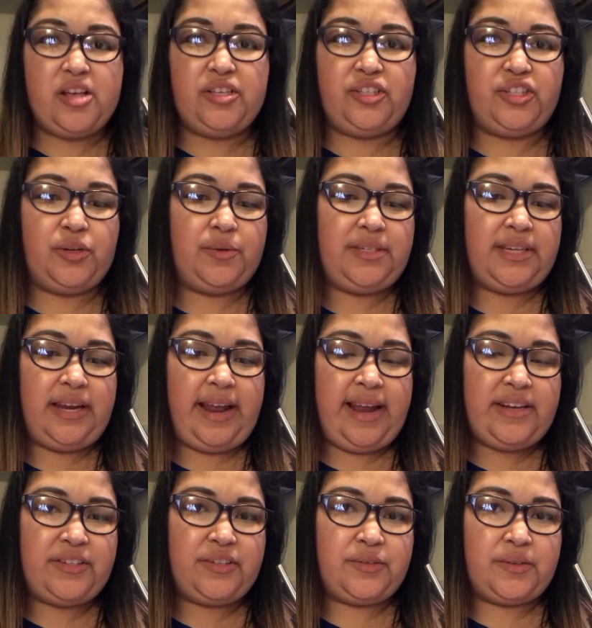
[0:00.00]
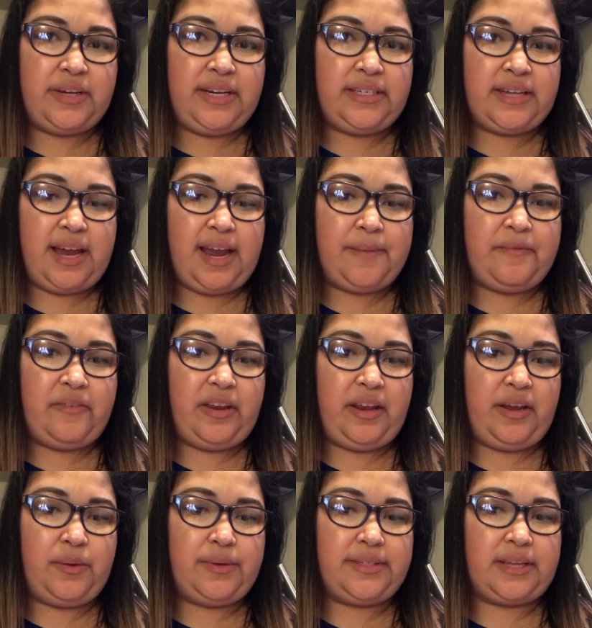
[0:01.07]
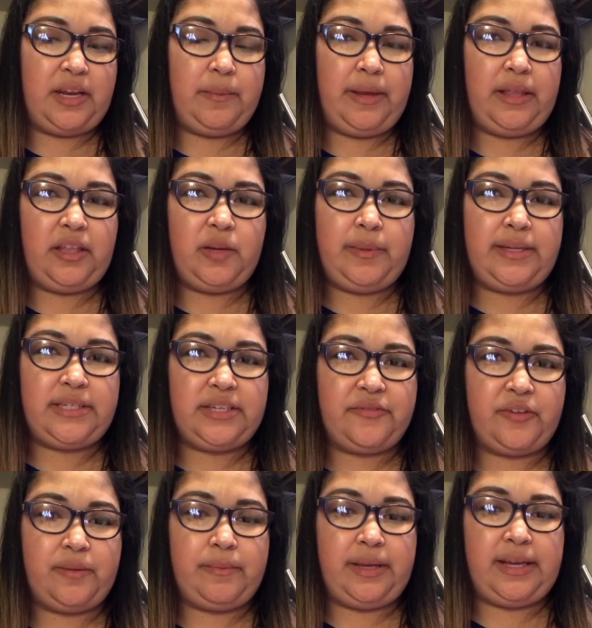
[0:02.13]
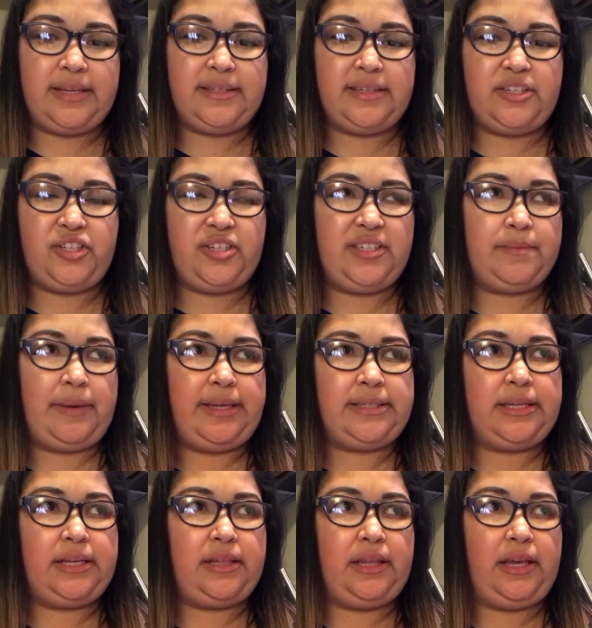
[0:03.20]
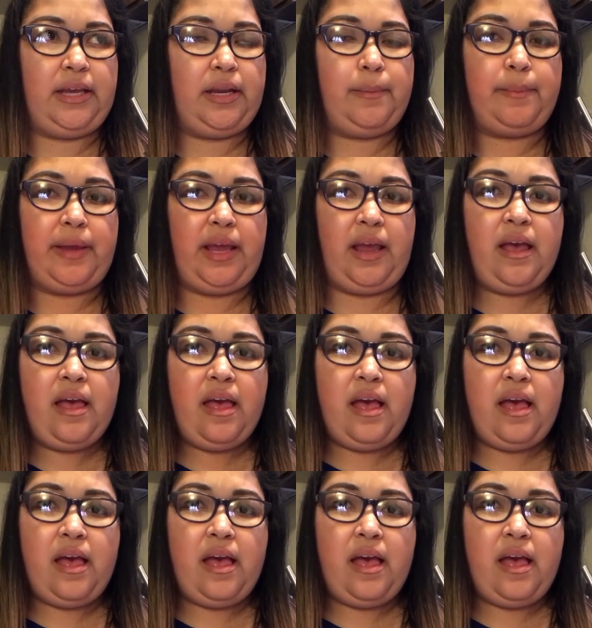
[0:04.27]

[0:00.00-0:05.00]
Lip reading: So tonight's story time video is going to be a little bit different because it's just basically going to be